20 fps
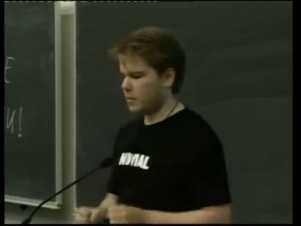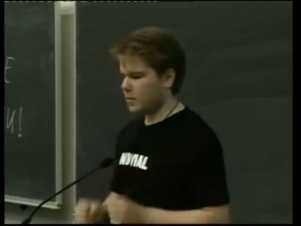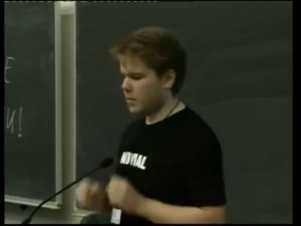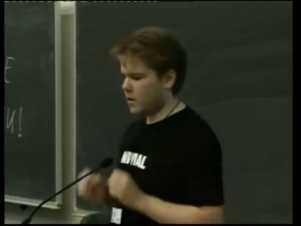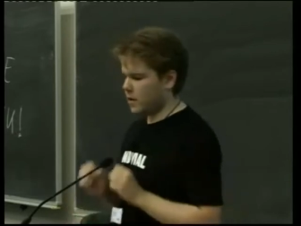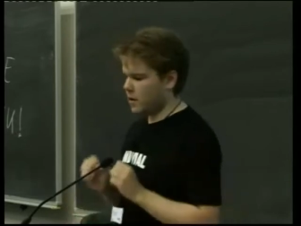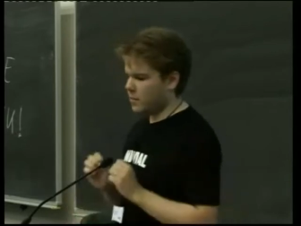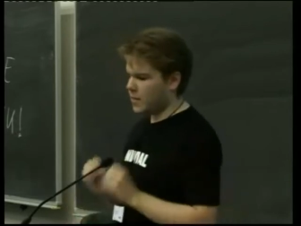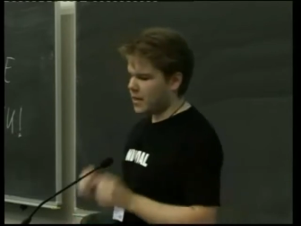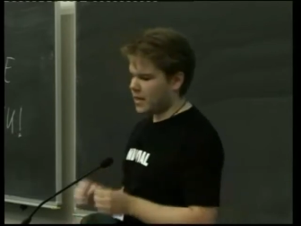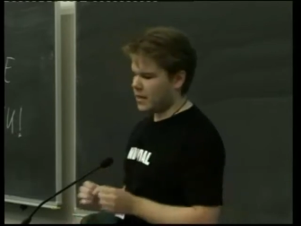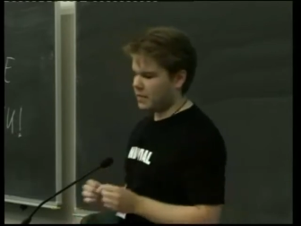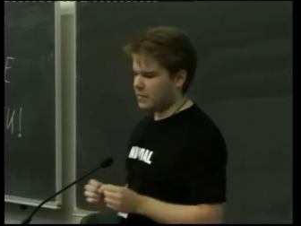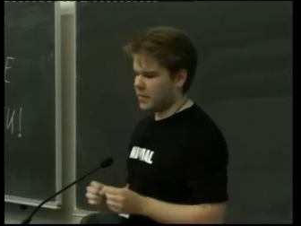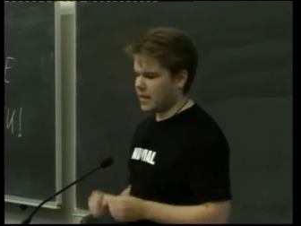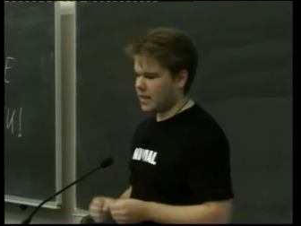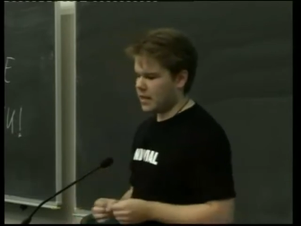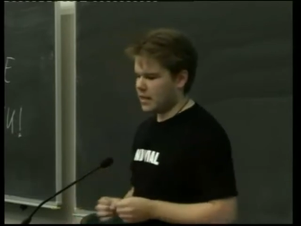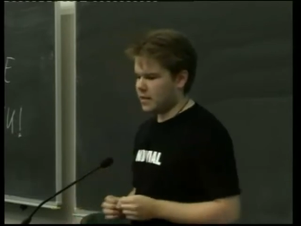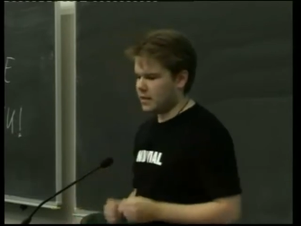uh, build
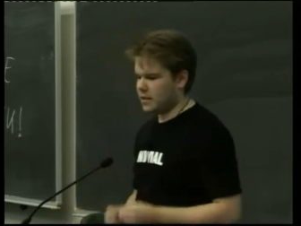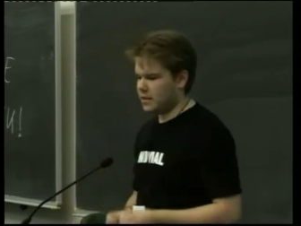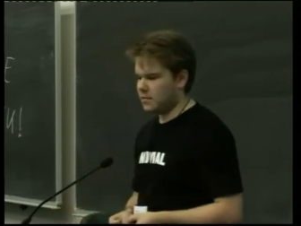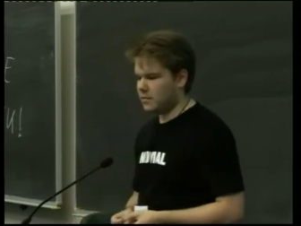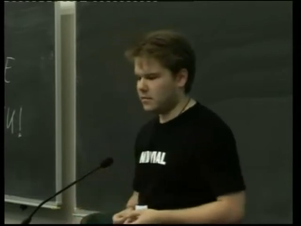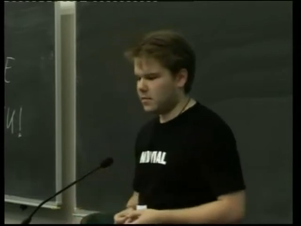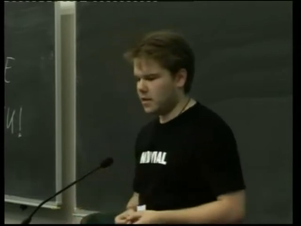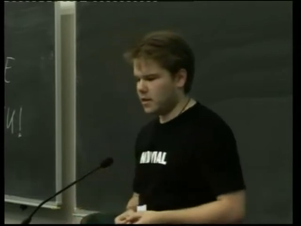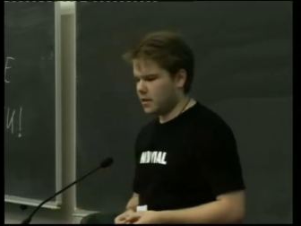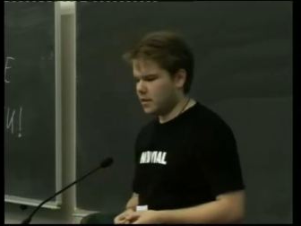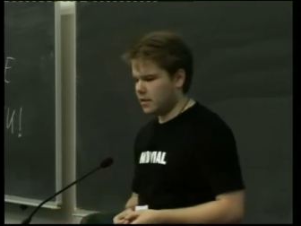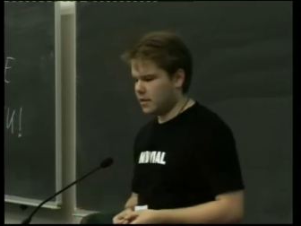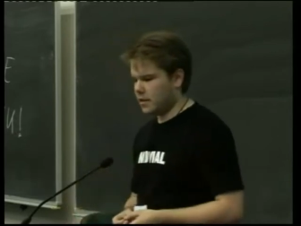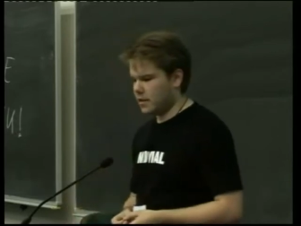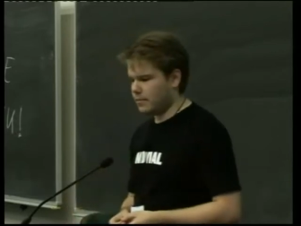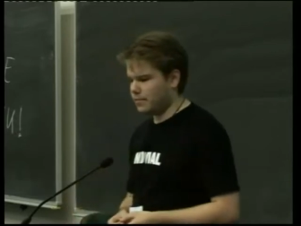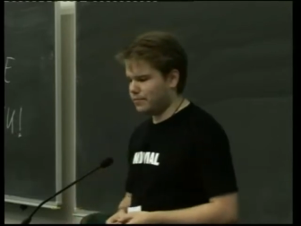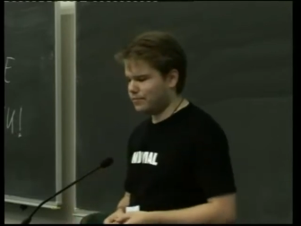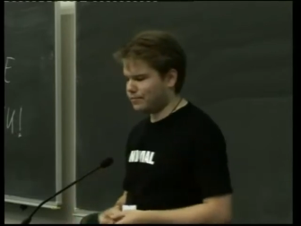dependency. And um,